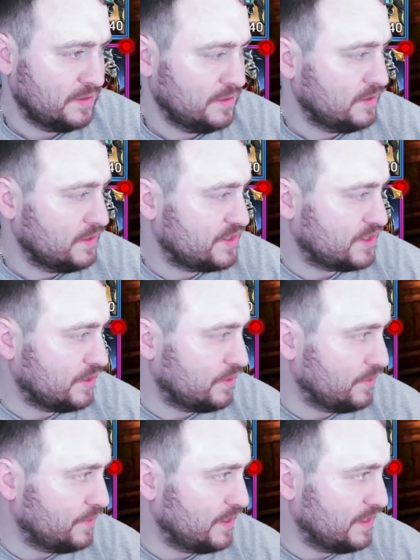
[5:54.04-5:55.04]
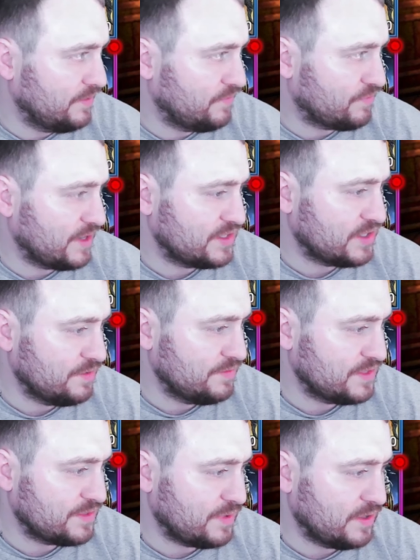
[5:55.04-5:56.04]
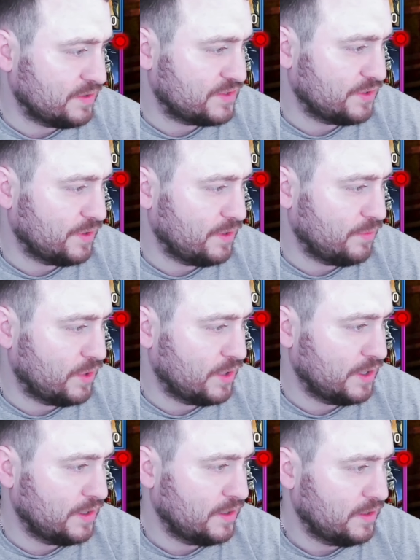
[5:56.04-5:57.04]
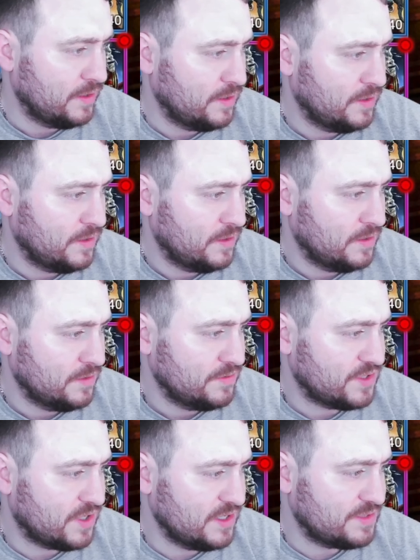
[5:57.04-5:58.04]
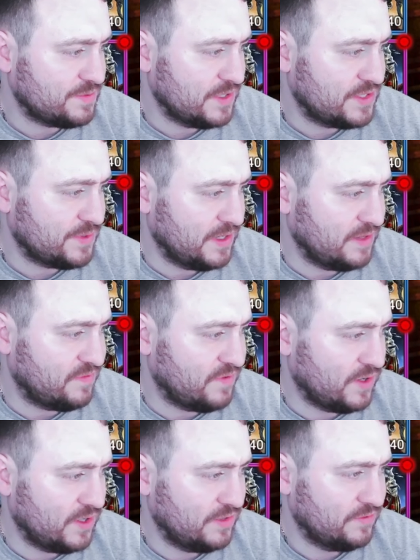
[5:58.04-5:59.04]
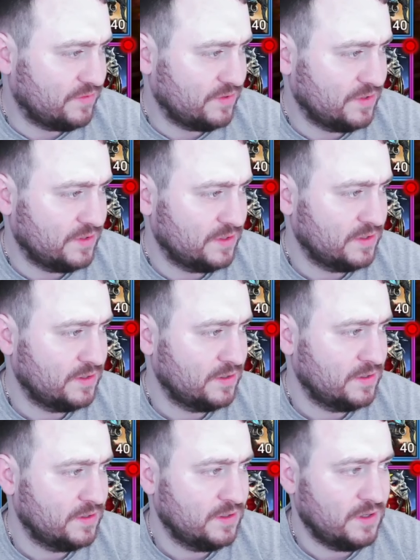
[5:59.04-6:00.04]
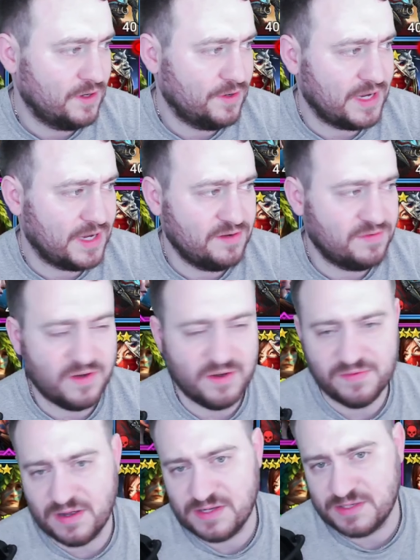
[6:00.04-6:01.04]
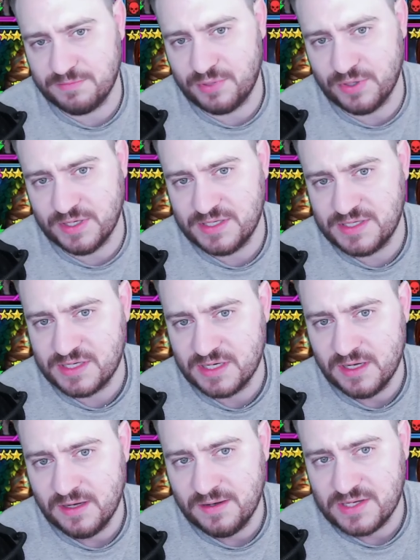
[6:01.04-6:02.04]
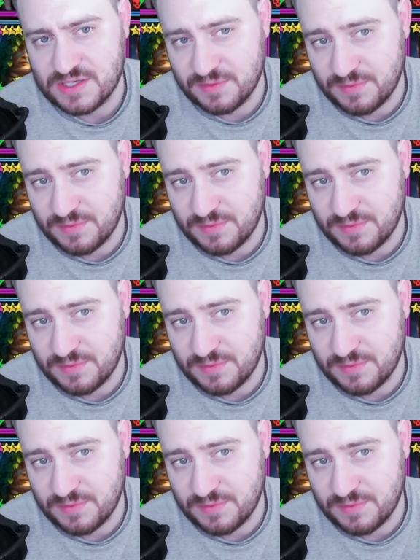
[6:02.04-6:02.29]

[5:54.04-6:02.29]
So rare tomes as well, 201 times by 25. Okay, 5,000 points. So